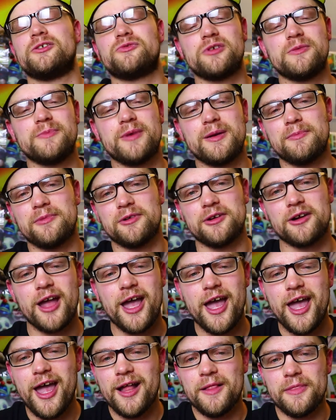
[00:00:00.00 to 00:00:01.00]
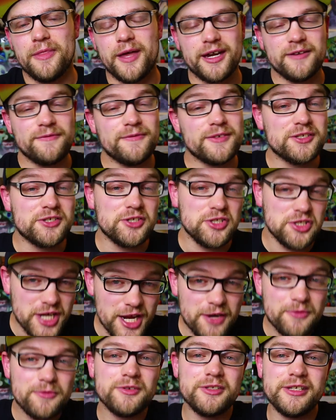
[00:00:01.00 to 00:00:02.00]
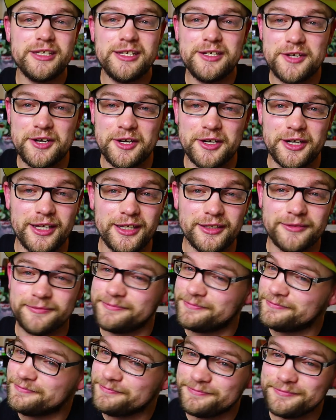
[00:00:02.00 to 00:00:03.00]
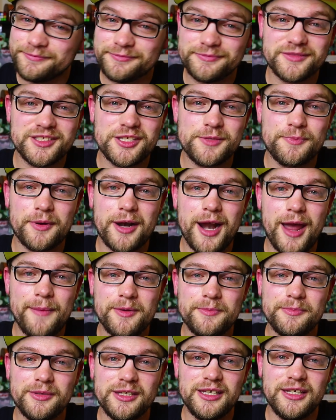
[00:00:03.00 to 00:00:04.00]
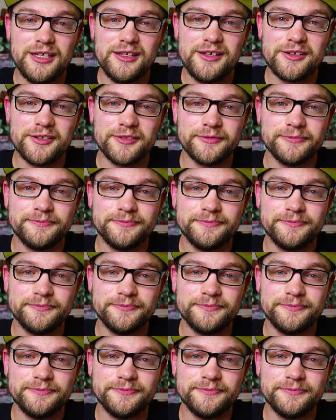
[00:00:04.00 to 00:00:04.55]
remember that if it's generally nerdy, it's probably here.